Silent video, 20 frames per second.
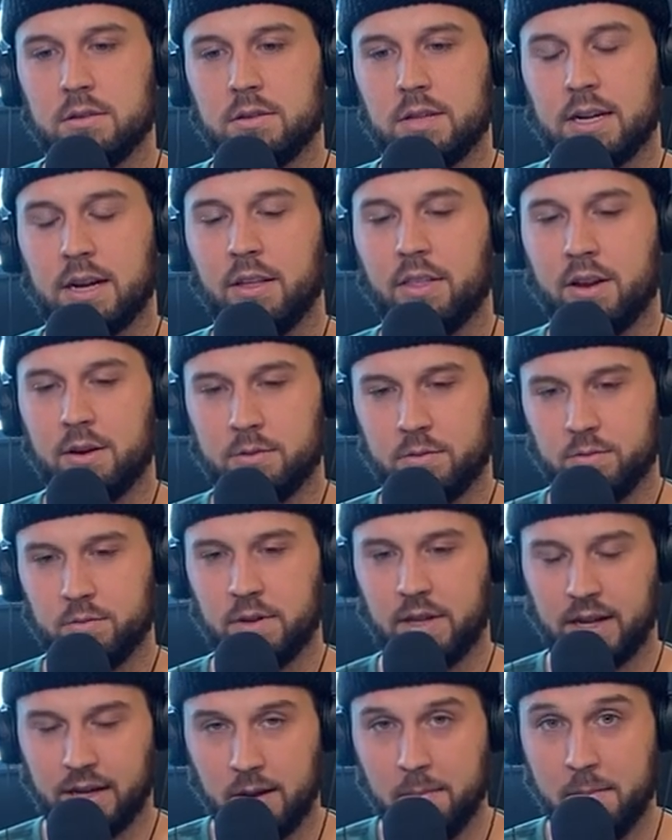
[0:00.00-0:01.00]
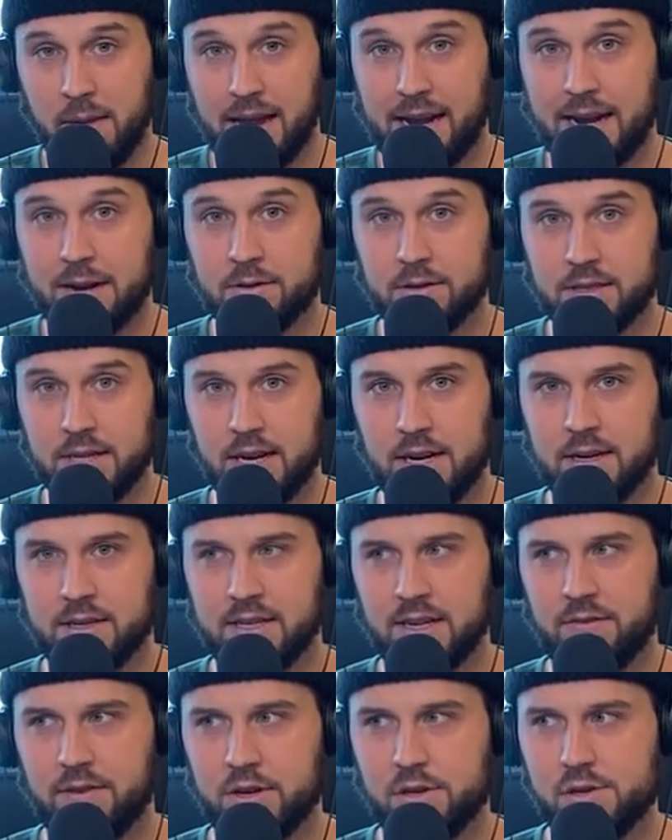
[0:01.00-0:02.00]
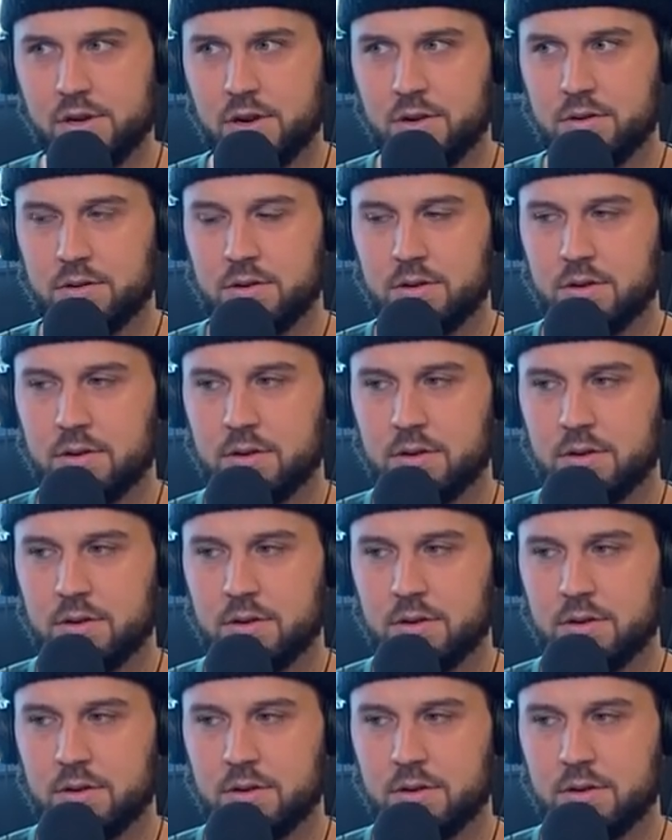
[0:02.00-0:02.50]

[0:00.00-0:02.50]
a makeout scene in TV shows.